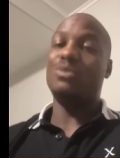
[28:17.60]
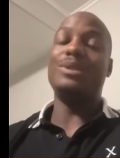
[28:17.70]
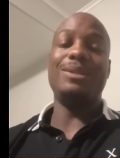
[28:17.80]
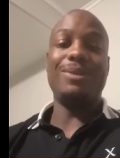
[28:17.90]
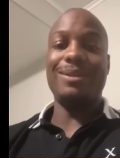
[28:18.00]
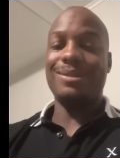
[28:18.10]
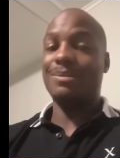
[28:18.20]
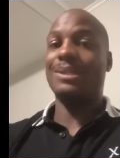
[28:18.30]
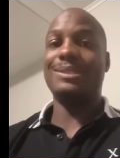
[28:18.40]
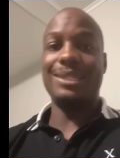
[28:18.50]
need what I'm
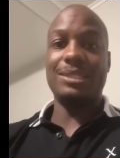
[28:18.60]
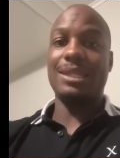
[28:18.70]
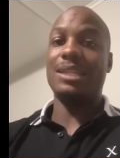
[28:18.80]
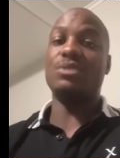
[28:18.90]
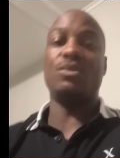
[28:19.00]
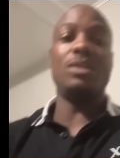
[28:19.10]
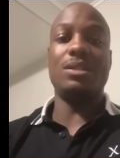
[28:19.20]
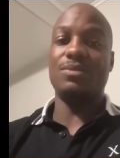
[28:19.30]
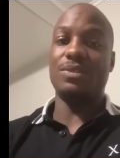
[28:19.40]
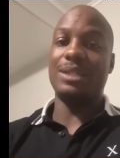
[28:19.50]
coming to Texas ask for a
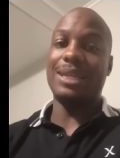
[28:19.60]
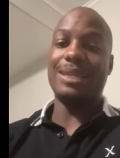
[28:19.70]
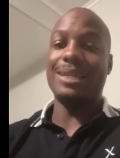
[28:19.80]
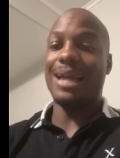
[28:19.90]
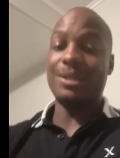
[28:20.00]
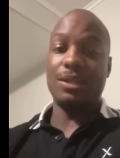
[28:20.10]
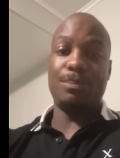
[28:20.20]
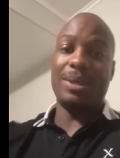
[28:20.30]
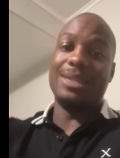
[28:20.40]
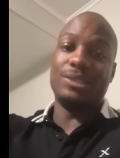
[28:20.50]
gun for. a that I could
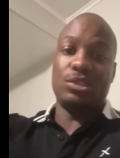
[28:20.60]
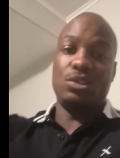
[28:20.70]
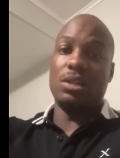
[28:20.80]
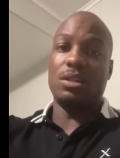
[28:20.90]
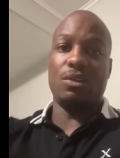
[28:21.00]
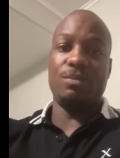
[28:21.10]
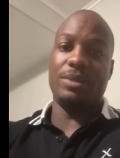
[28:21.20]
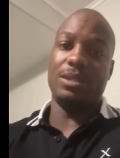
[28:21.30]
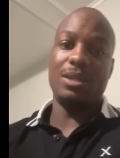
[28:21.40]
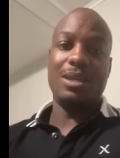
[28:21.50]
have paid security to come with
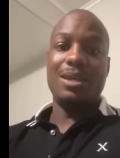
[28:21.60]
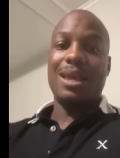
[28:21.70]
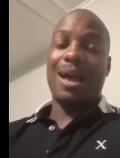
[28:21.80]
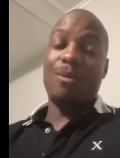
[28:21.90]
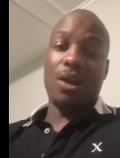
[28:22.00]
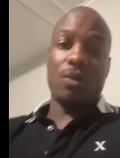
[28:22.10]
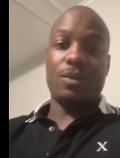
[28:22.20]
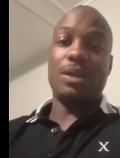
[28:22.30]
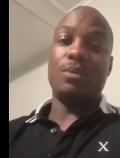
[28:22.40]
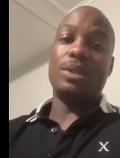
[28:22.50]
me. I walk
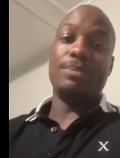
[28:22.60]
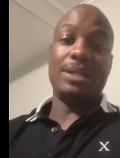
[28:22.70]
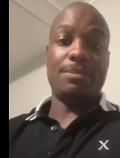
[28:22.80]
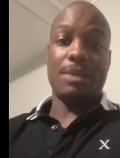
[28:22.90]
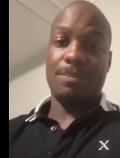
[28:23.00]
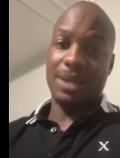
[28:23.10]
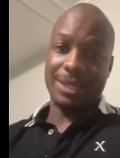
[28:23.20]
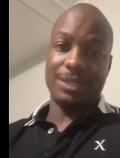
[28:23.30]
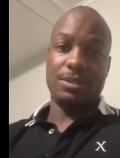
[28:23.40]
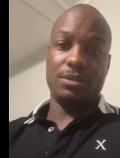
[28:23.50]
around with money in my
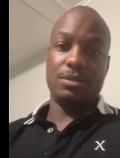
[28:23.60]
pocket.